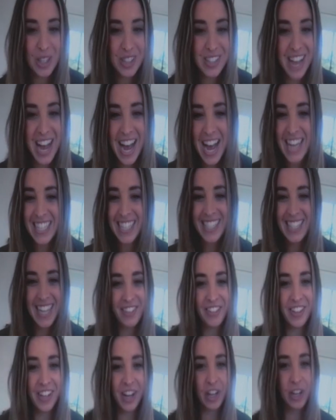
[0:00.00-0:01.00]
I definitely got
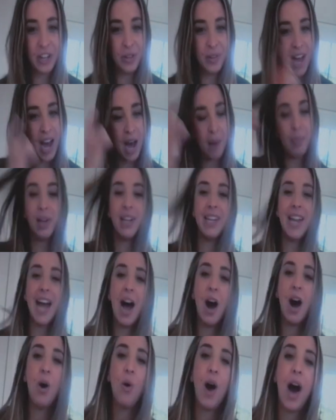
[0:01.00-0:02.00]
to do that. But
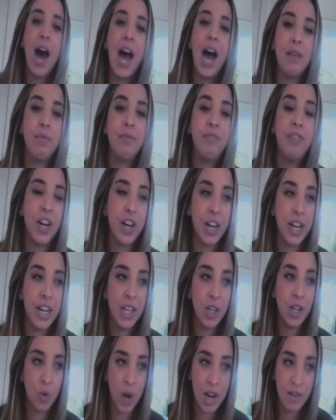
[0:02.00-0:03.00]
now I'm very
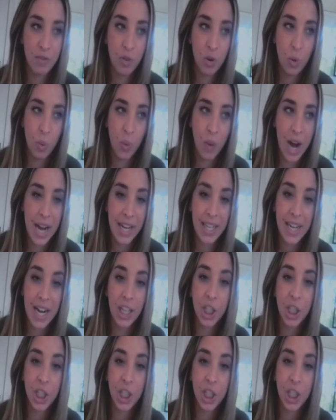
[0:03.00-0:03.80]
grateful where I can actually